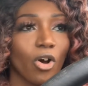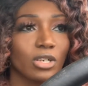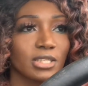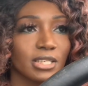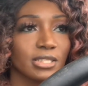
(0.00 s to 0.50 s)

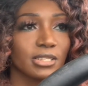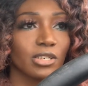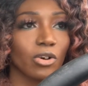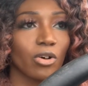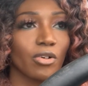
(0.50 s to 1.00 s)

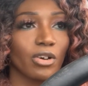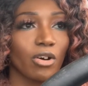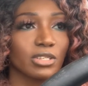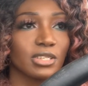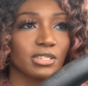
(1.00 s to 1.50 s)
autistic or on the
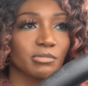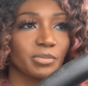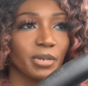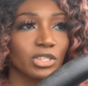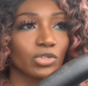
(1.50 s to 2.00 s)
autism
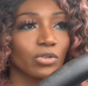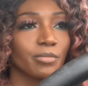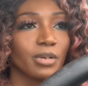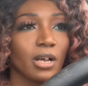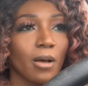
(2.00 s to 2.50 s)

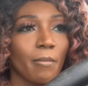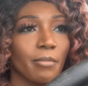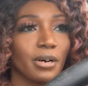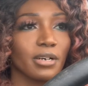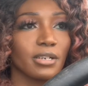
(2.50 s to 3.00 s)
spectrum.
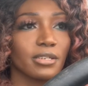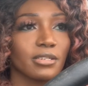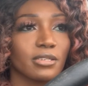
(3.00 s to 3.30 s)
But